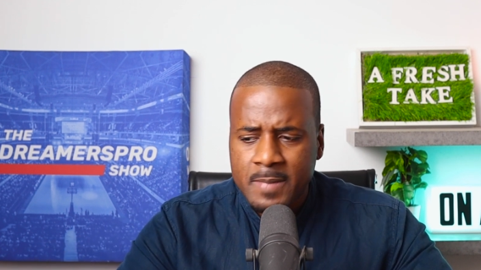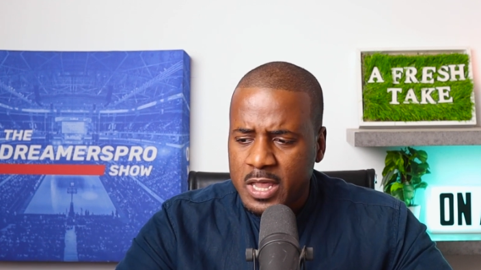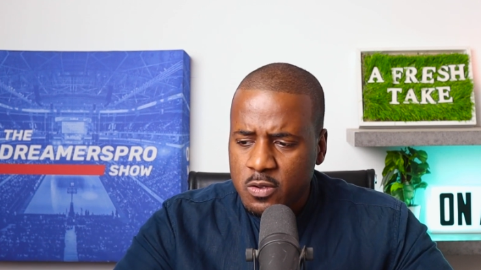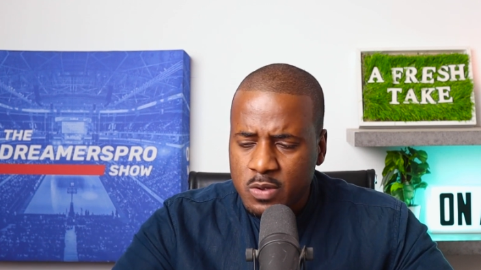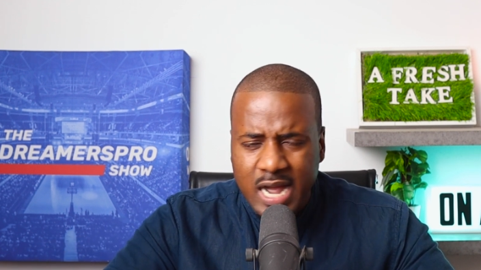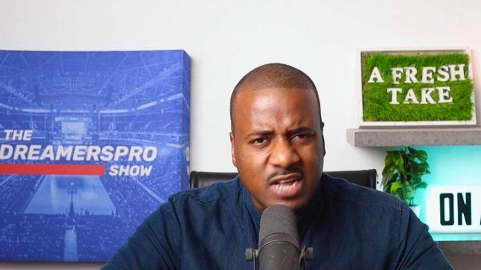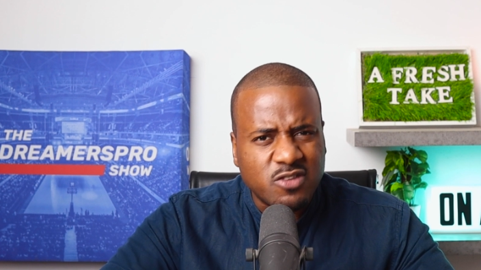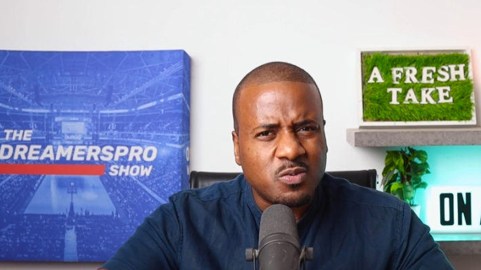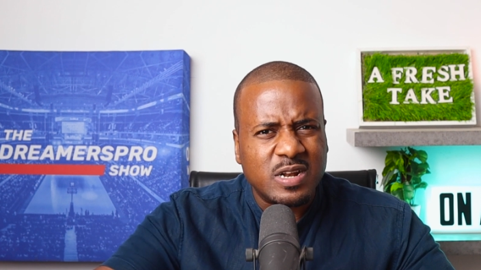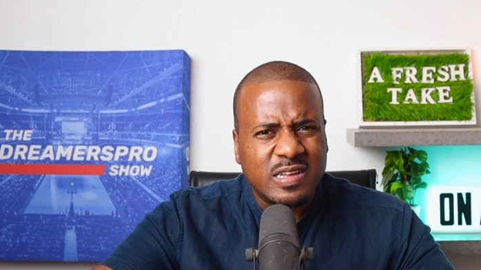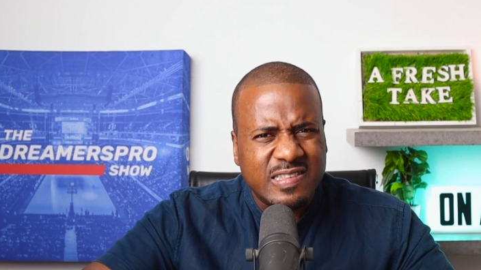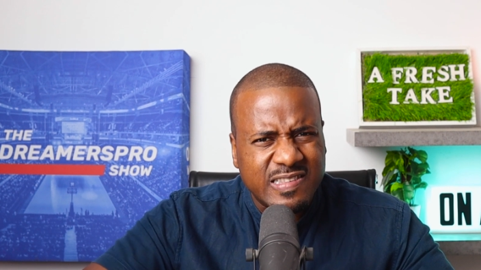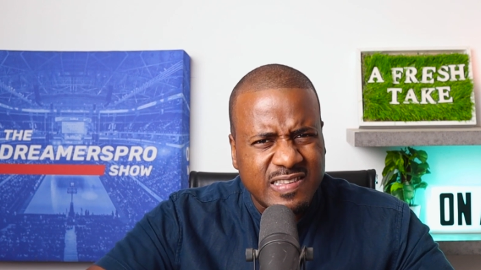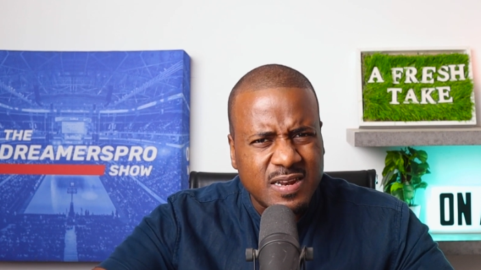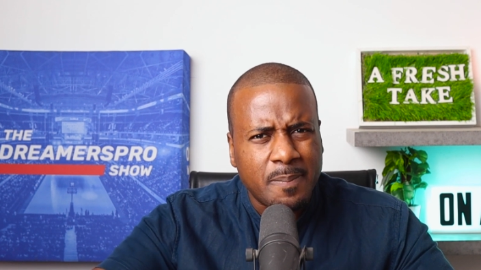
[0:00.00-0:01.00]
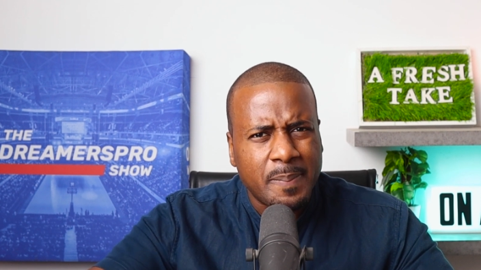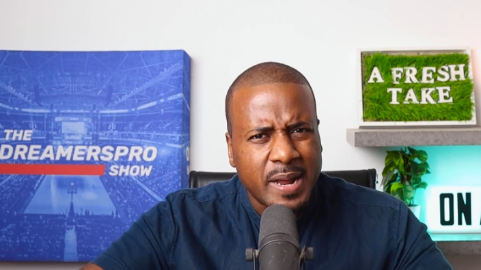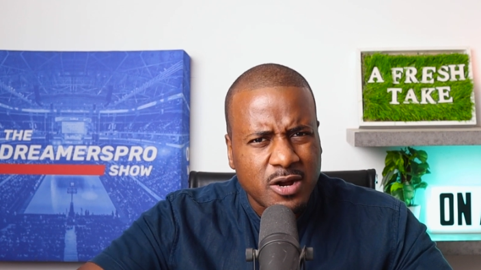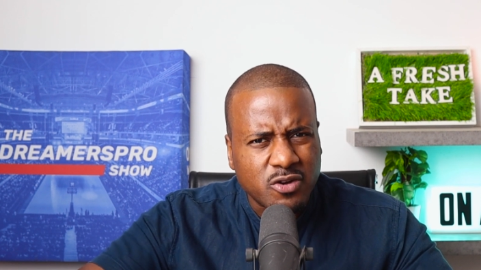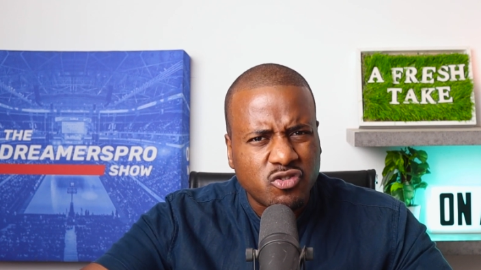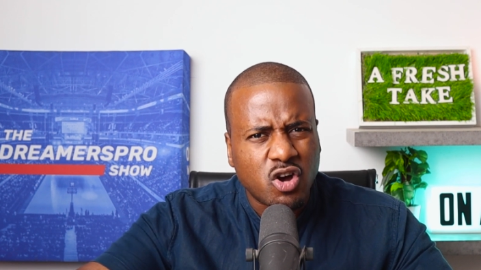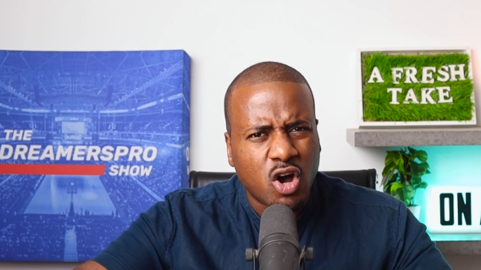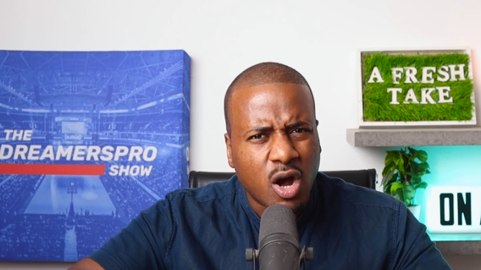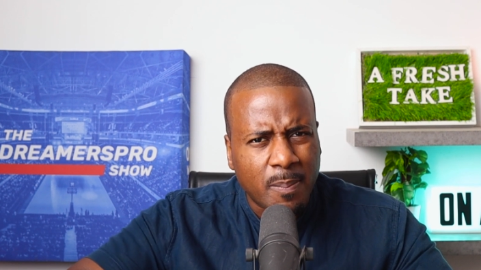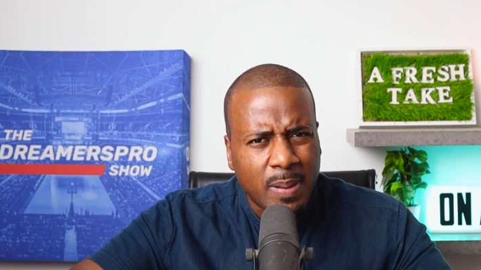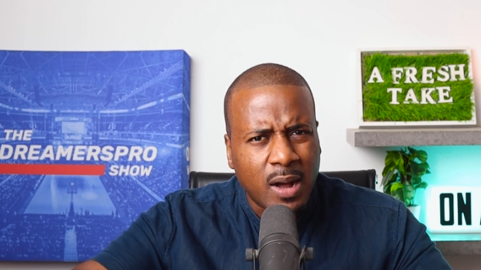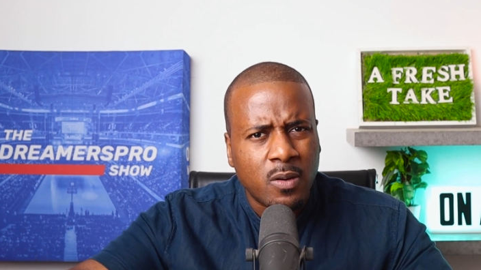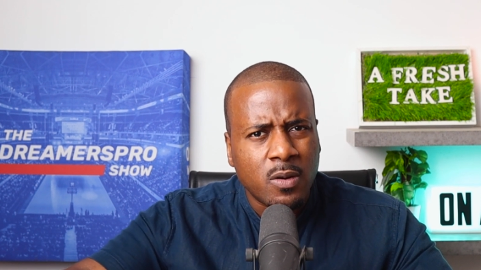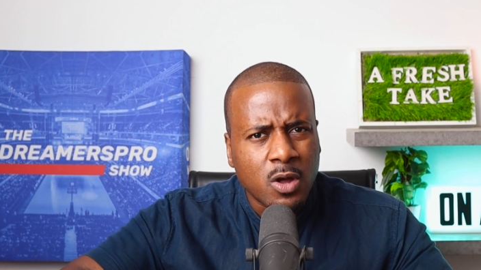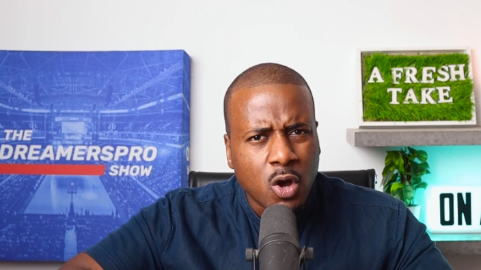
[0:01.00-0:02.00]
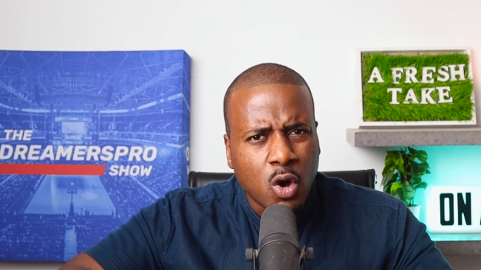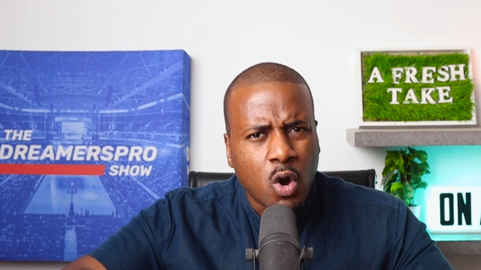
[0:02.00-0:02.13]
And you guys want to sit up here and talk about